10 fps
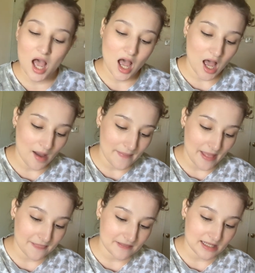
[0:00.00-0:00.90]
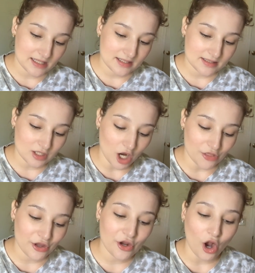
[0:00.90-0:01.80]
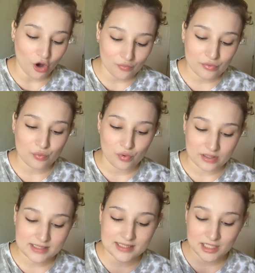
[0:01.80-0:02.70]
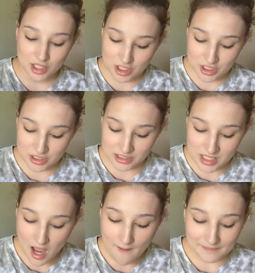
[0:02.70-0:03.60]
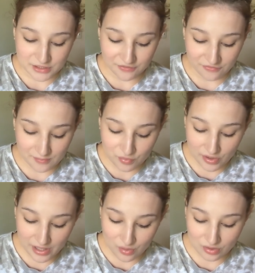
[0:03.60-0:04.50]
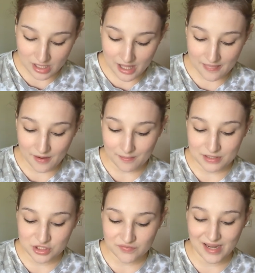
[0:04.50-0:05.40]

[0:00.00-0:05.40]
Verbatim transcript: Um, and these, they are reward stickers, but they're from Crayola and they're a bunch